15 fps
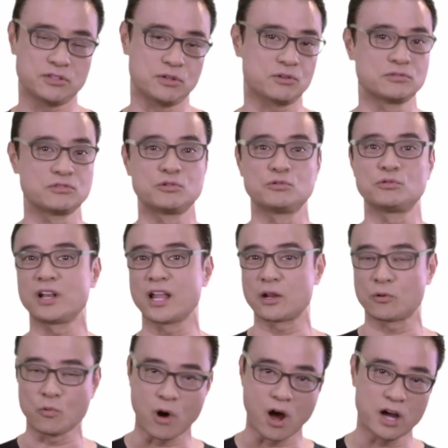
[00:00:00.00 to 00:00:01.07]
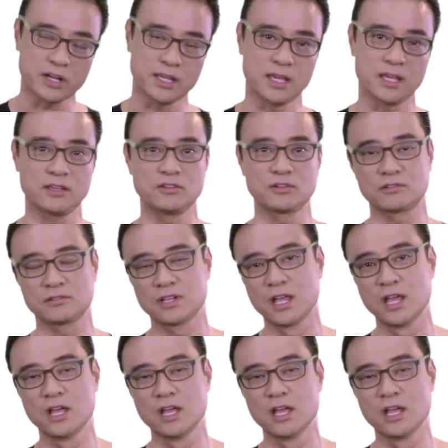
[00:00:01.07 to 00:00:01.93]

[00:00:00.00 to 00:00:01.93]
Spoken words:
You can do a lot of walking, you can